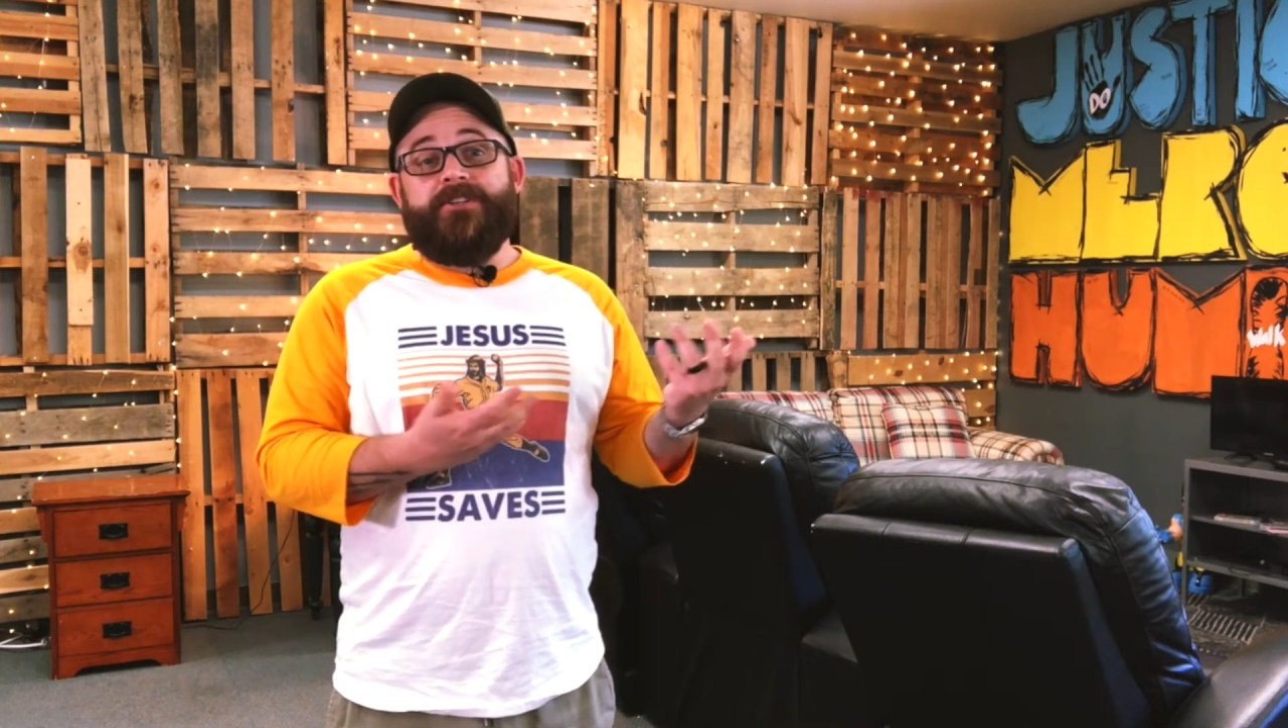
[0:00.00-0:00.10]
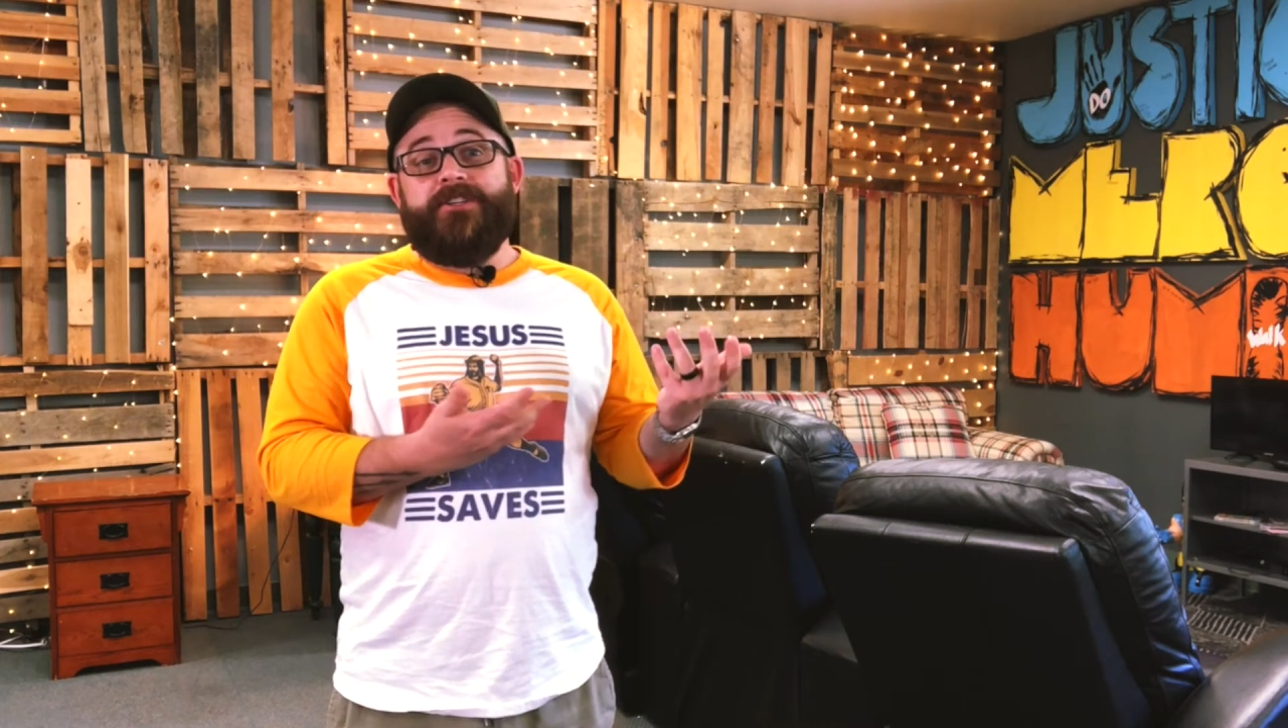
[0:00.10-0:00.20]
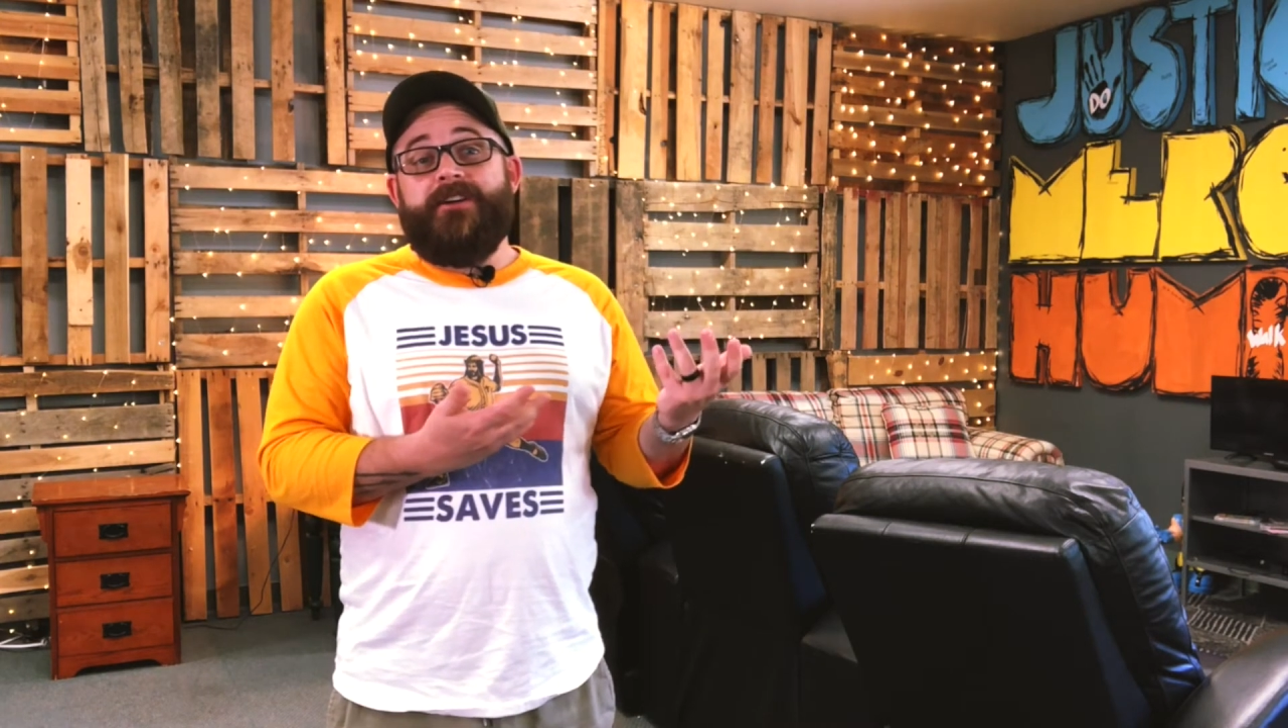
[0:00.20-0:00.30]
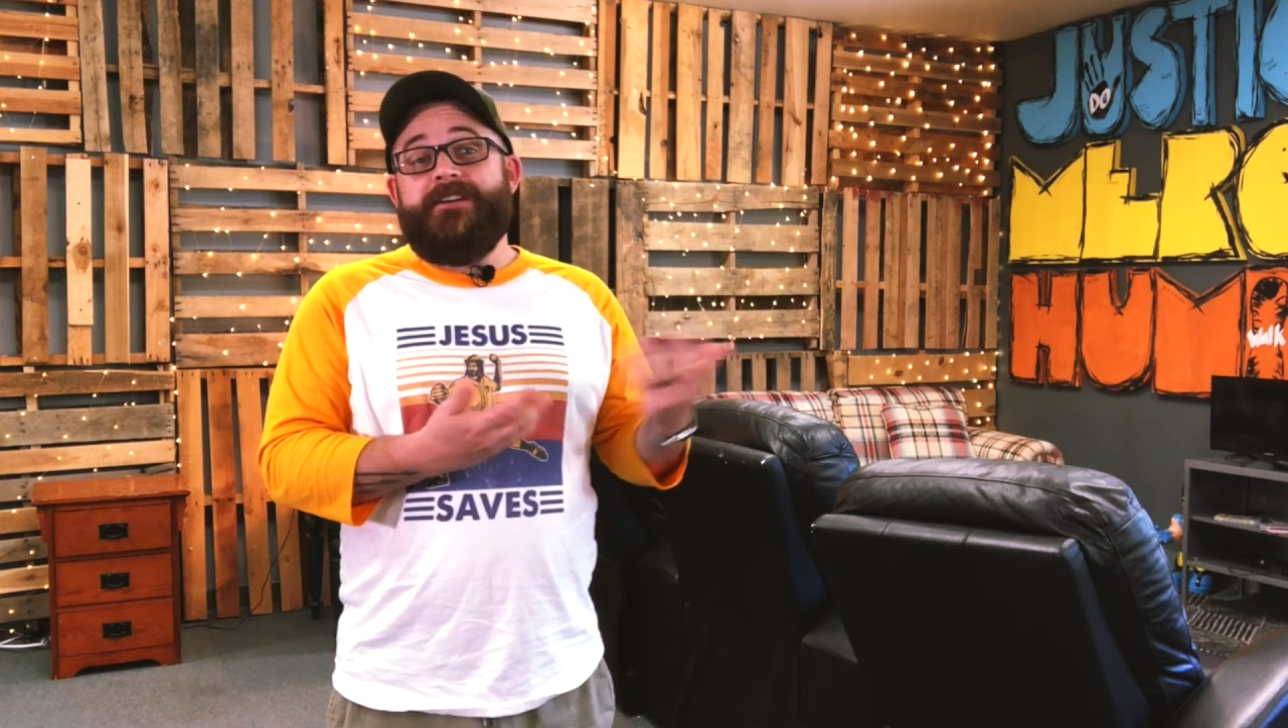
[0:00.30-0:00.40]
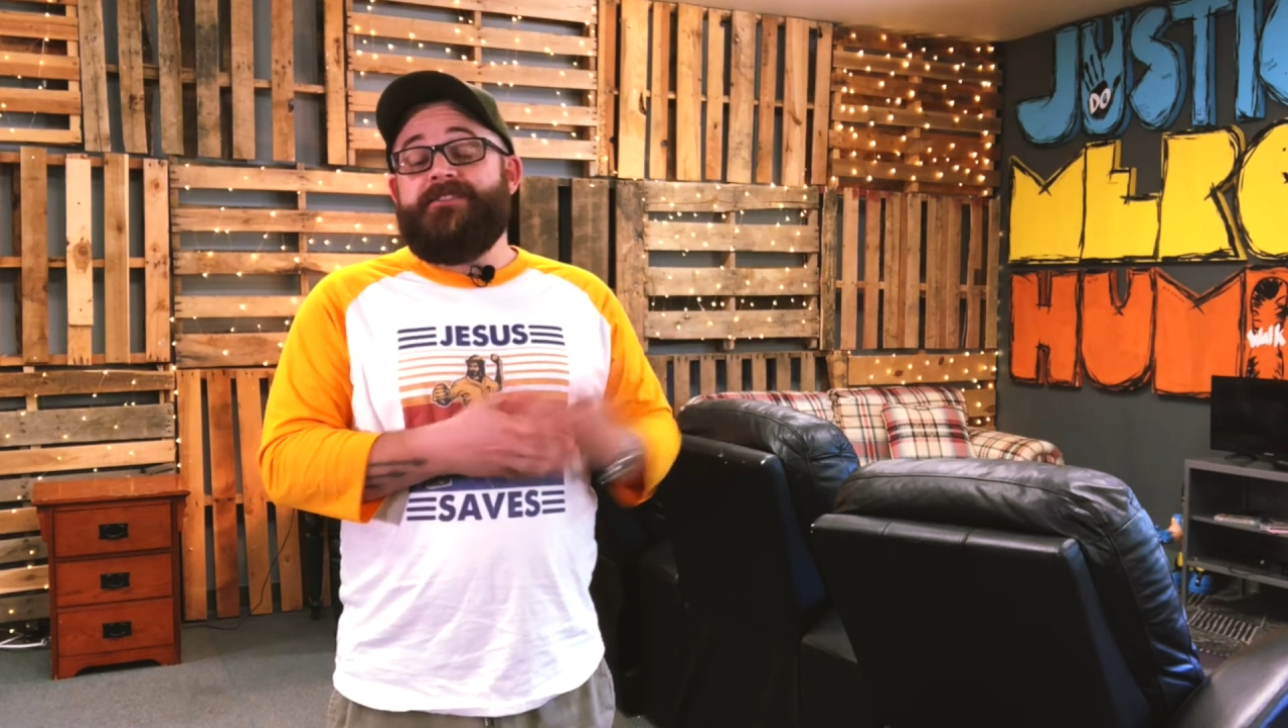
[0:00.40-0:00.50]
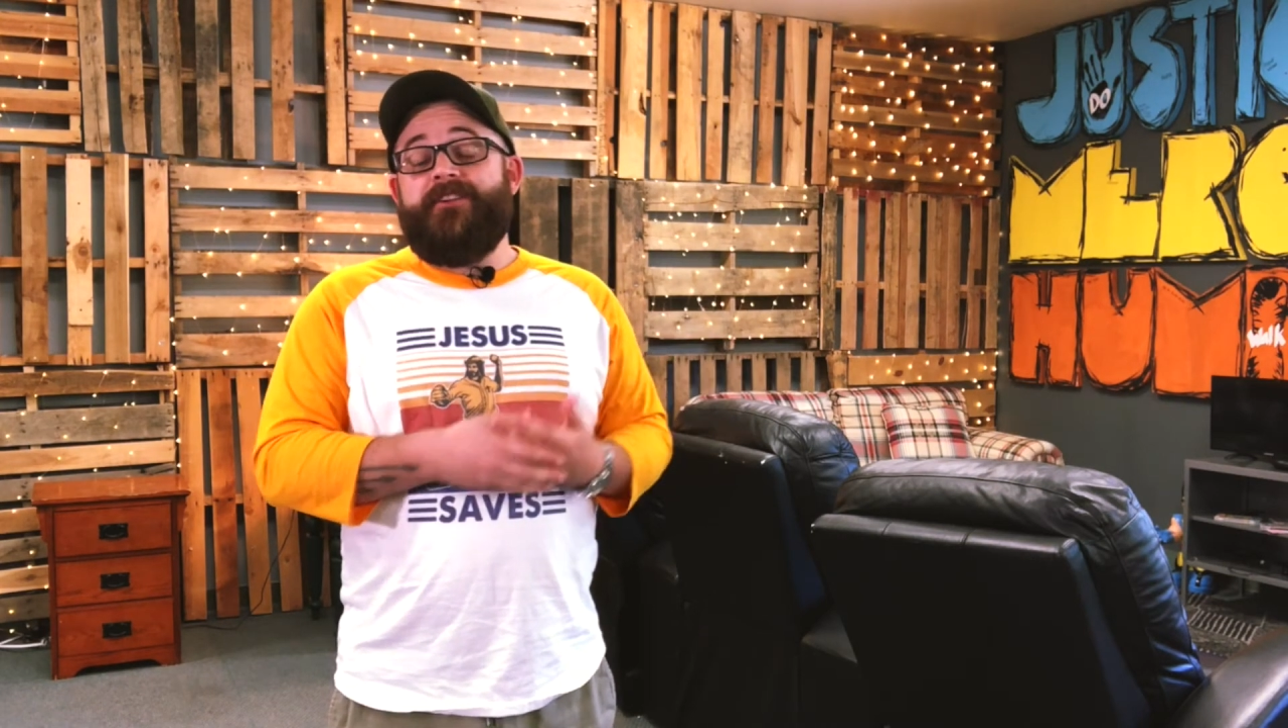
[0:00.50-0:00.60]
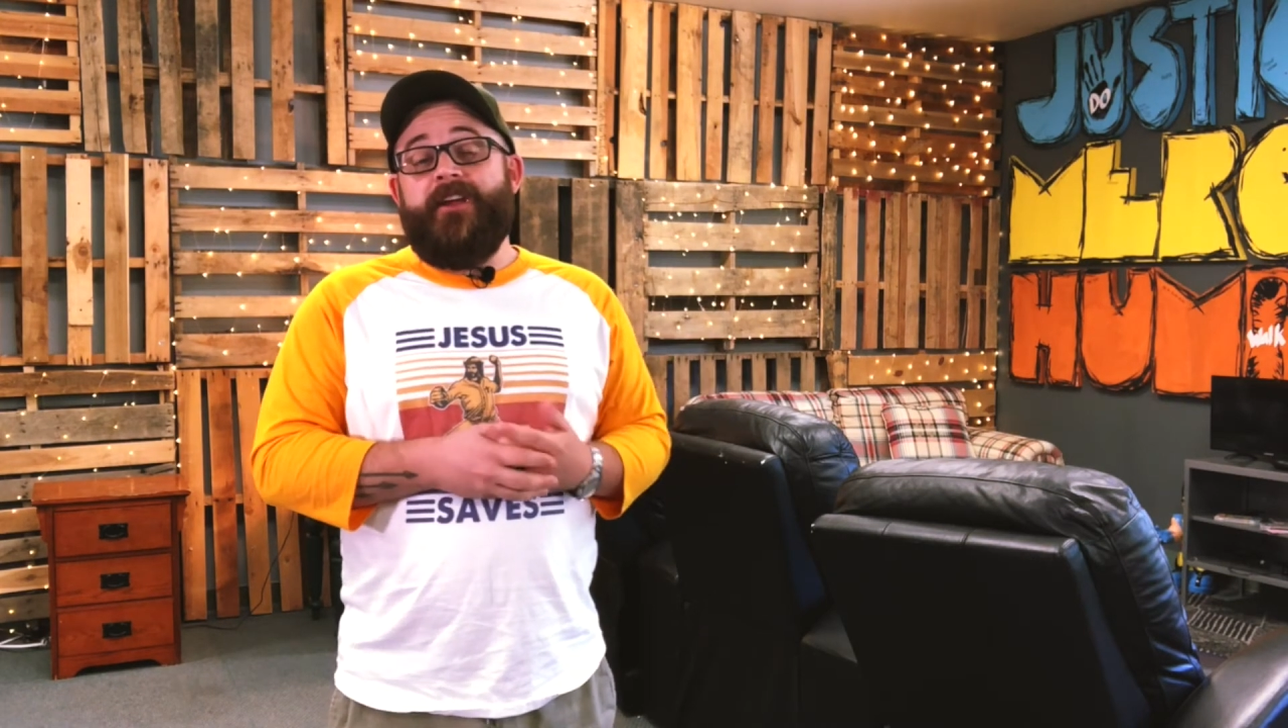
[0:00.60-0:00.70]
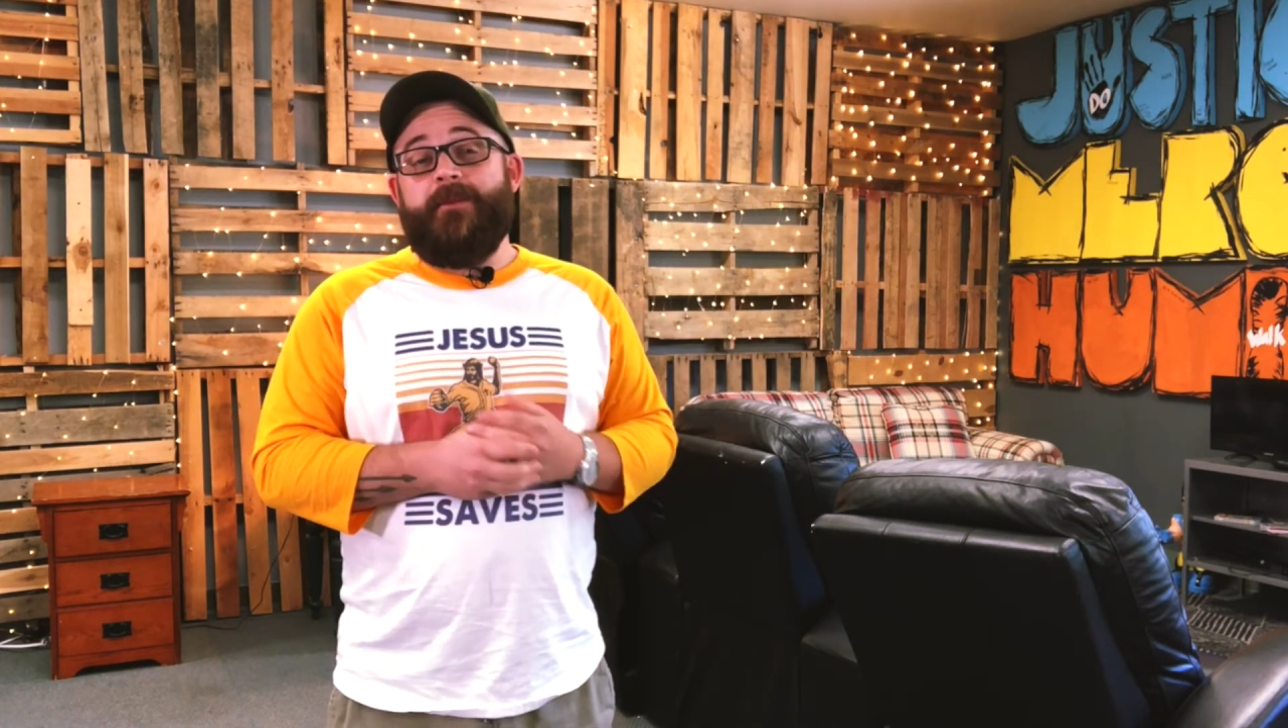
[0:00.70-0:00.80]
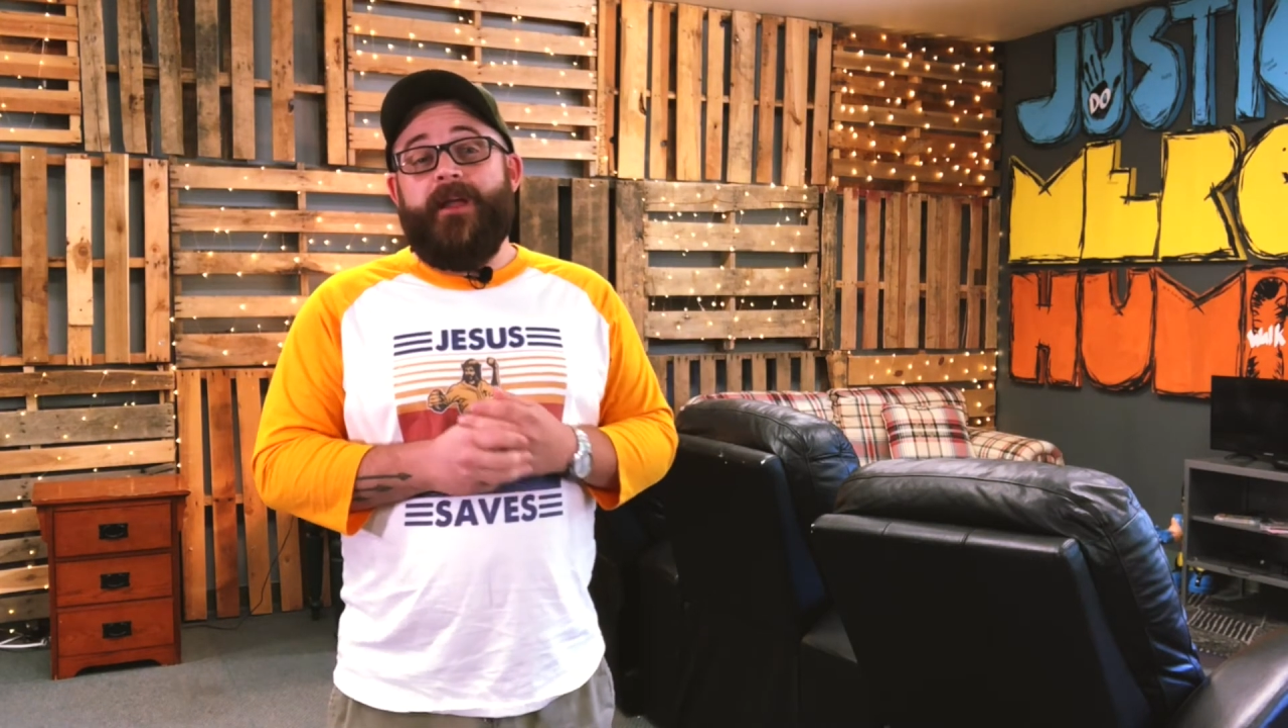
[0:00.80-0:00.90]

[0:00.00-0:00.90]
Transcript: share his fame